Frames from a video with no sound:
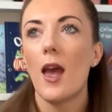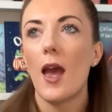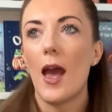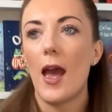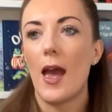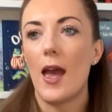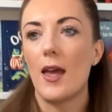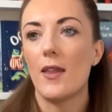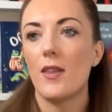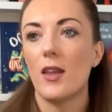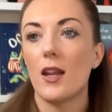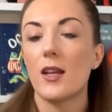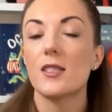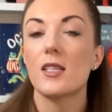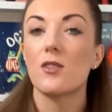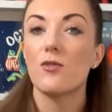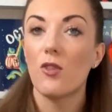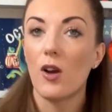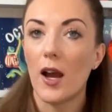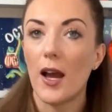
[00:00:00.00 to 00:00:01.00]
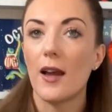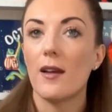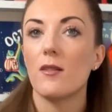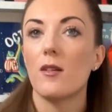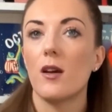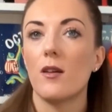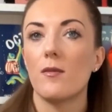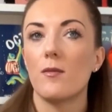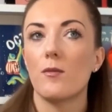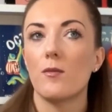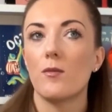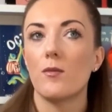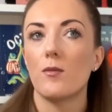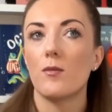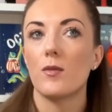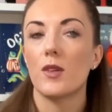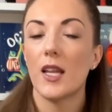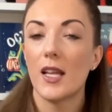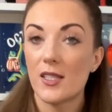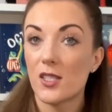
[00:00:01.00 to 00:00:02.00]
And then I said, right,
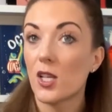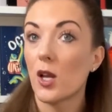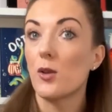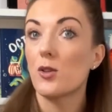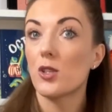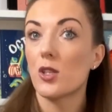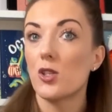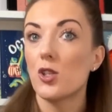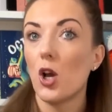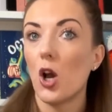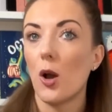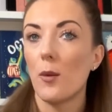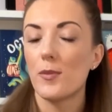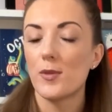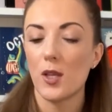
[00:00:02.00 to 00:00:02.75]
let's go to the top.